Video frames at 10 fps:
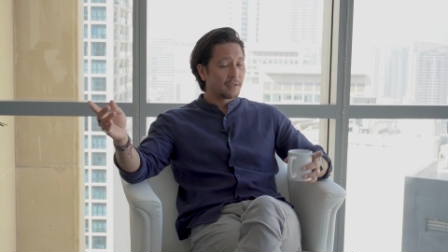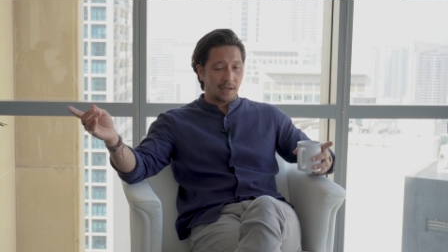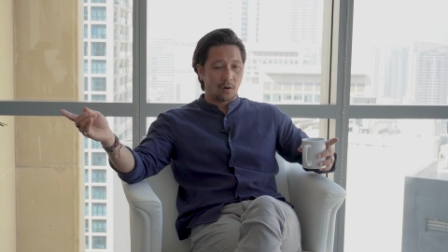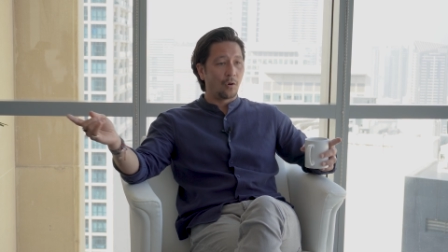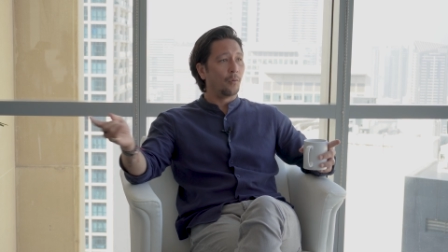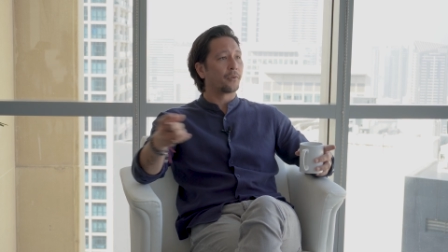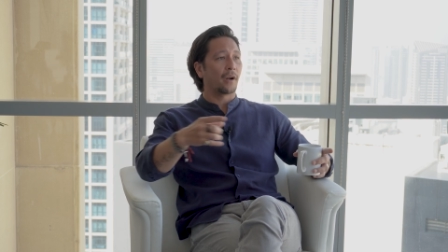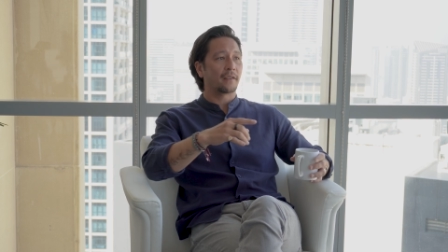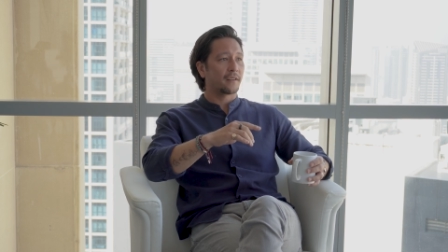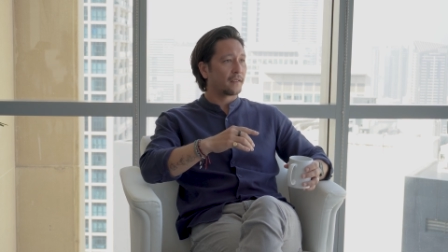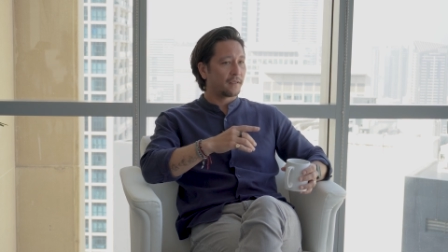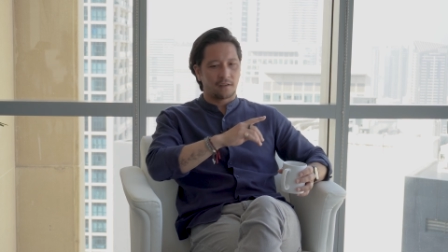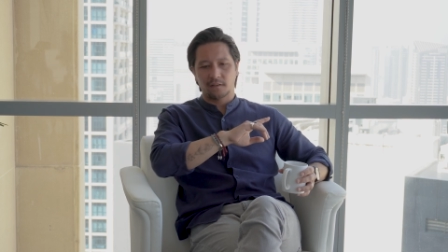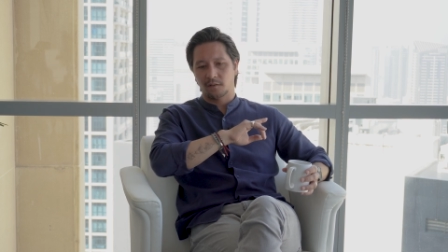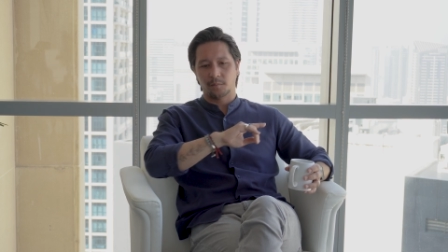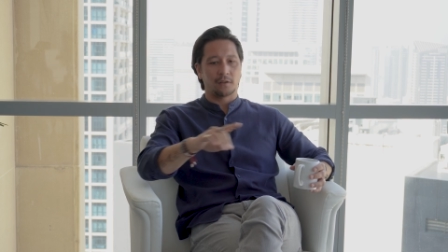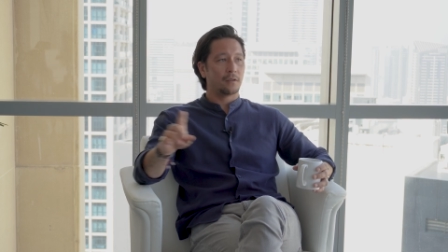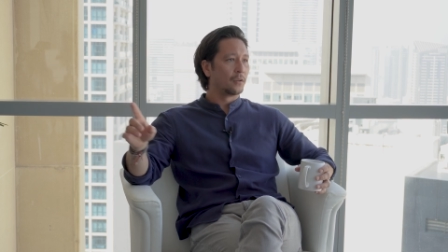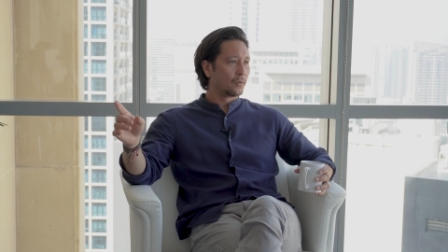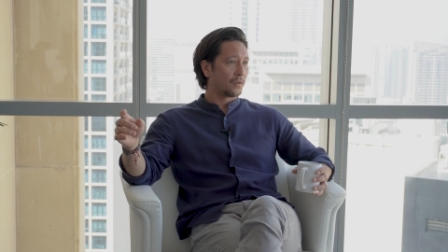That whole process needs to
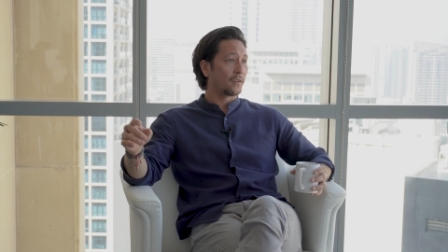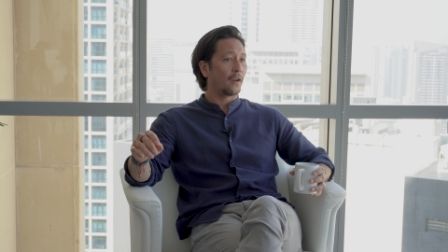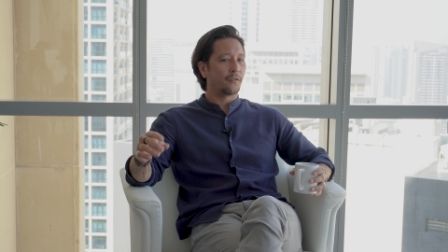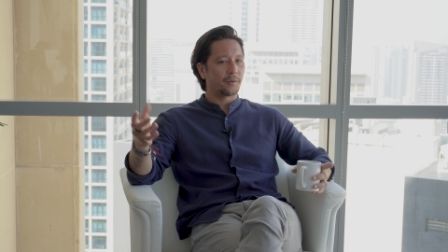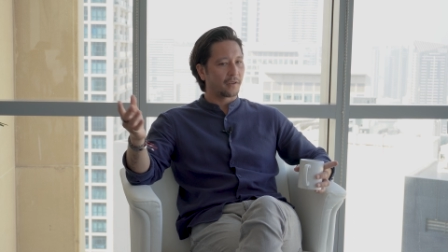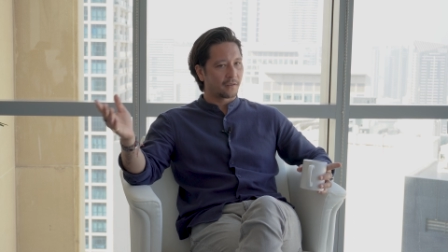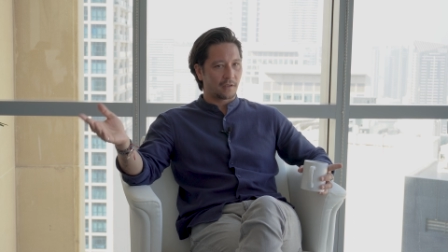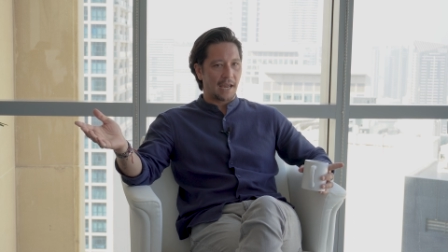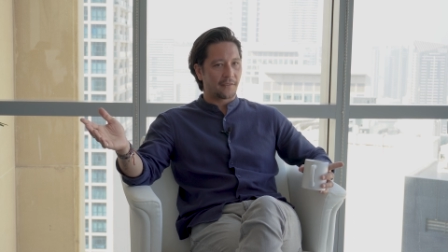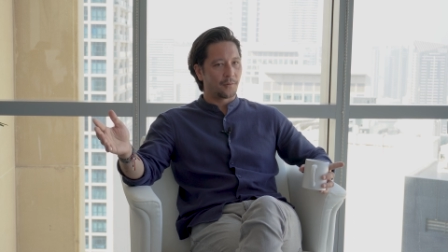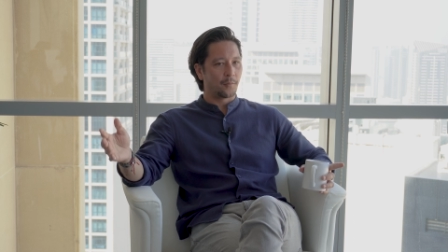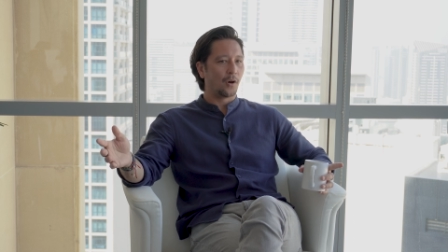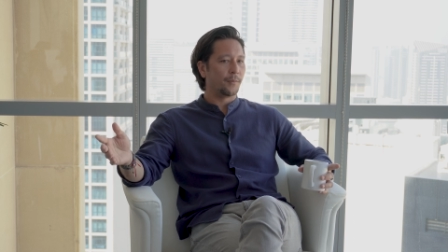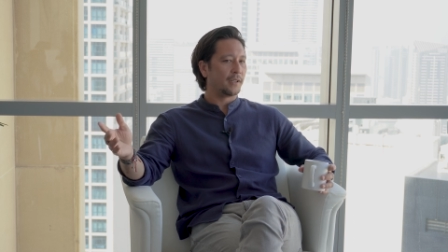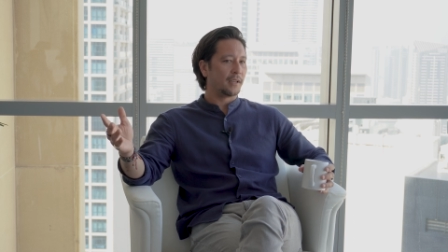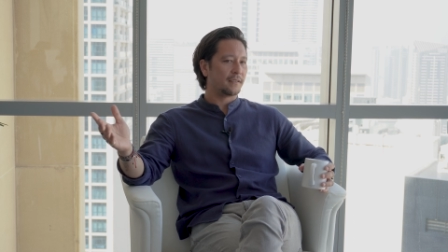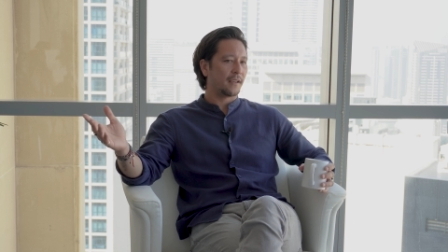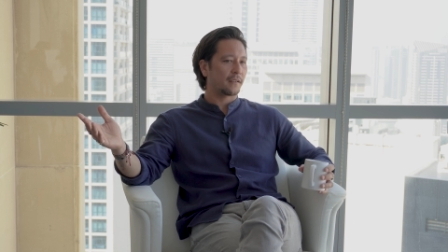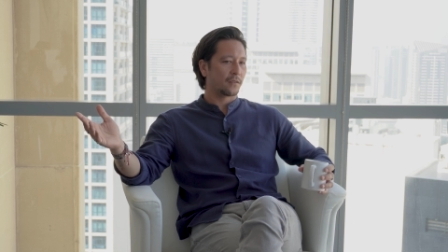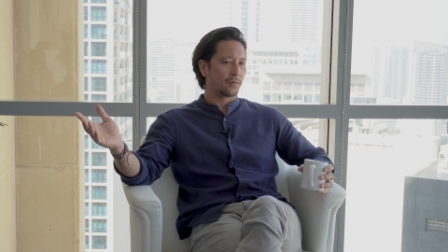be resolved because at the moment it
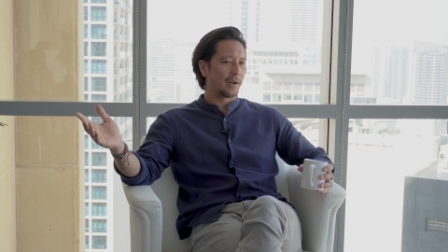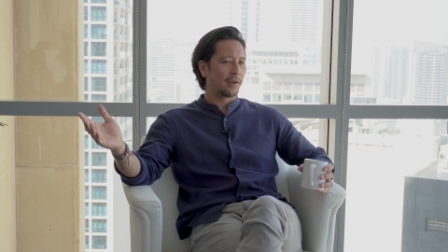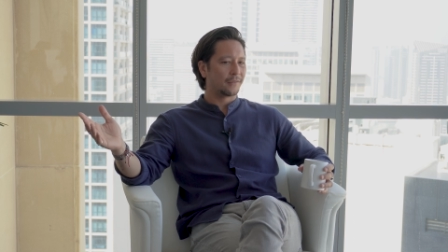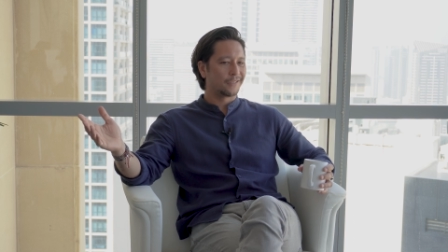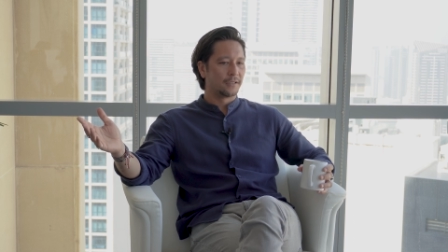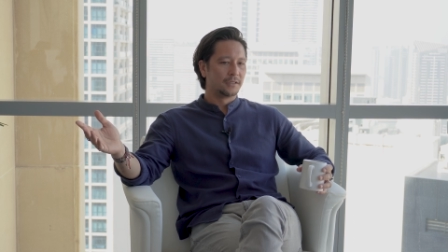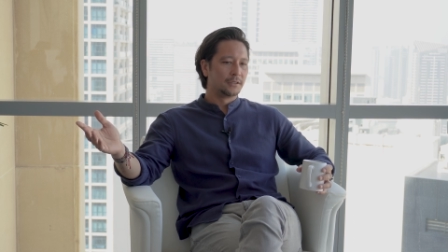takes around